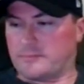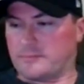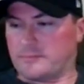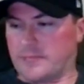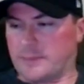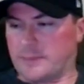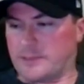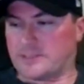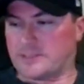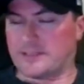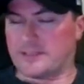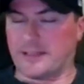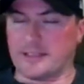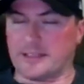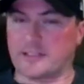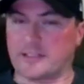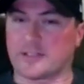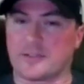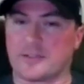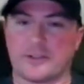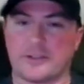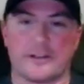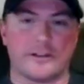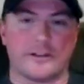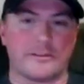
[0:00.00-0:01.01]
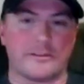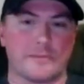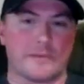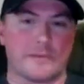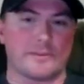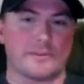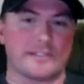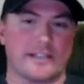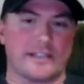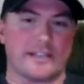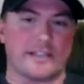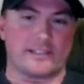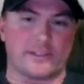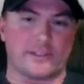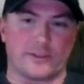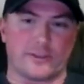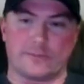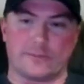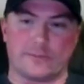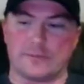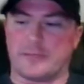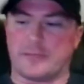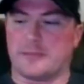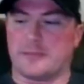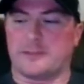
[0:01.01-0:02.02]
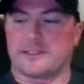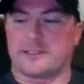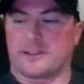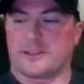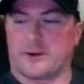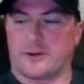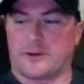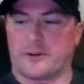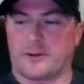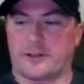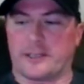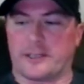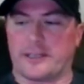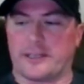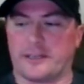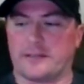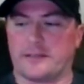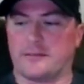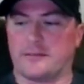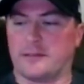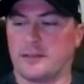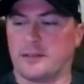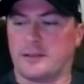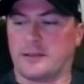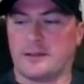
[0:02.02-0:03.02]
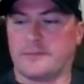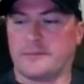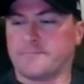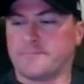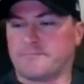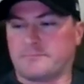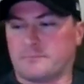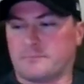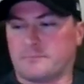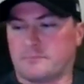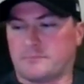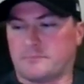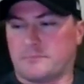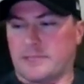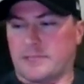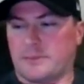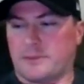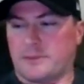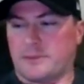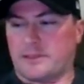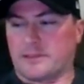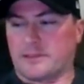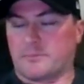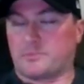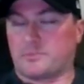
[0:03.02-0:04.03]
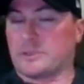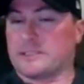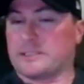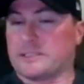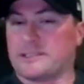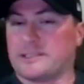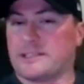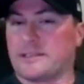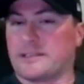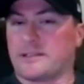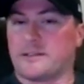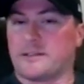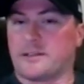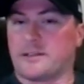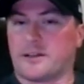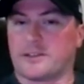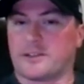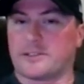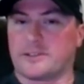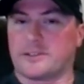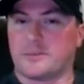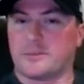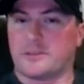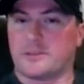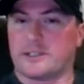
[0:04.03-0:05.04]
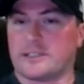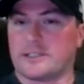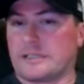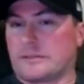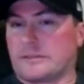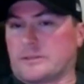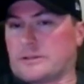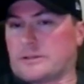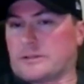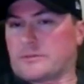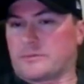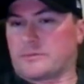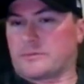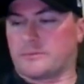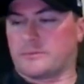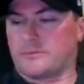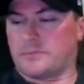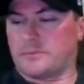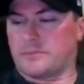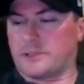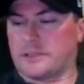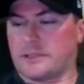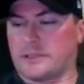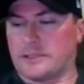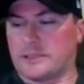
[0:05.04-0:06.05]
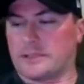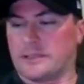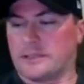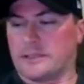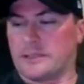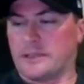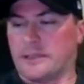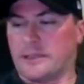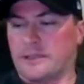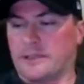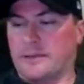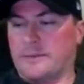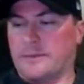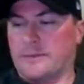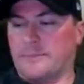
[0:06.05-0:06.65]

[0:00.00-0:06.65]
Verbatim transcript: Maybe it's not as strong. Maybe it's not as durable. Maybe it's harder to get. Maybe the printing costs too much. I don't know. But uh, mm-hmm.